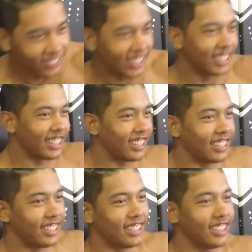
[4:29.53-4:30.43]
But
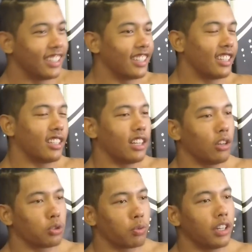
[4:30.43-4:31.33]

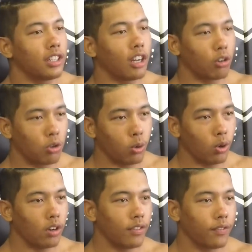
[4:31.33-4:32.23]
I was running down
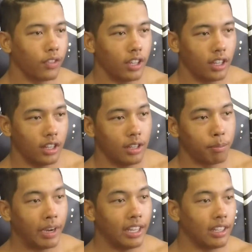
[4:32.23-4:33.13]
court, and
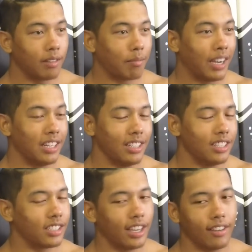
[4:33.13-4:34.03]
then my
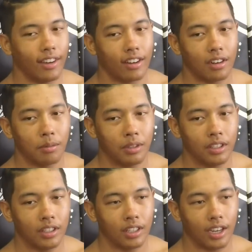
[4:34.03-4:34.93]
knees gave out on
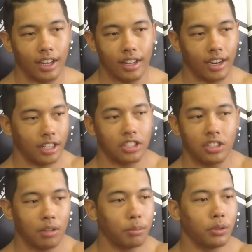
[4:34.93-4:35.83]
me, and then I
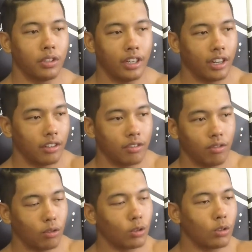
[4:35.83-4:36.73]
stumbled and I
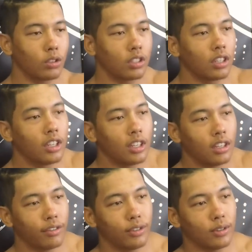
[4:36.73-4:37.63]
rolled
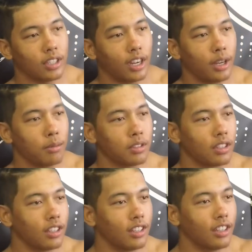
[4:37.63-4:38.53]
a few times,